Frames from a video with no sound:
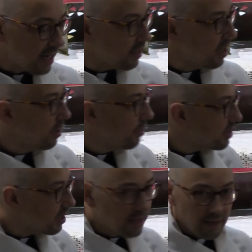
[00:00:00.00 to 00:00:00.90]
And
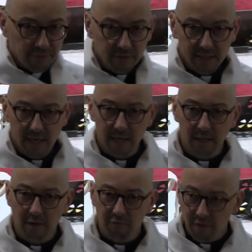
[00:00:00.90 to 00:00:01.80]
there's a give and take
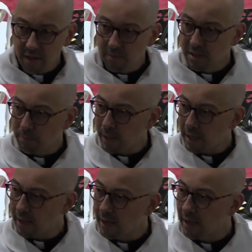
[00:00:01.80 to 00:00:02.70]
and a rhythm to
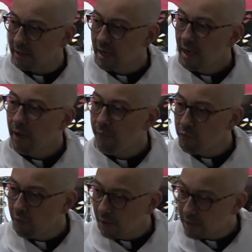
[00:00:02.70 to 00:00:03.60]
be in. And if you
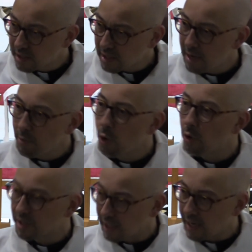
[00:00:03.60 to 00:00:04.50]
ride the same
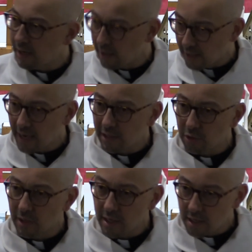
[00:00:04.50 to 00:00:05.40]
horse again and again, you
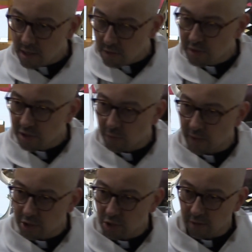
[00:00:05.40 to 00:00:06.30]
get used to
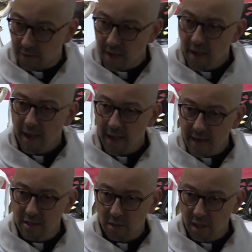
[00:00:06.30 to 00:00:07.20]
each other and
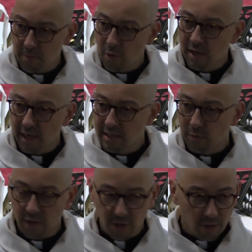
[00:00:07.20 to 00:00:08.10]
end up communicating
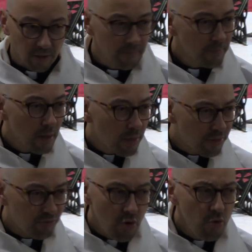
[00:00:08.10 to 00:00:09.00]
with each other
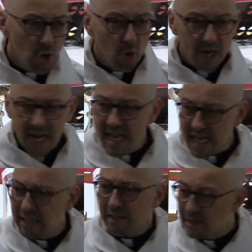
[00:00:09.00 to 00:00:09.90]
through your
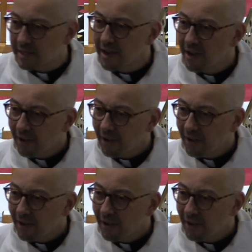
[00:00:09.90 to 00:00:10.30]
knees.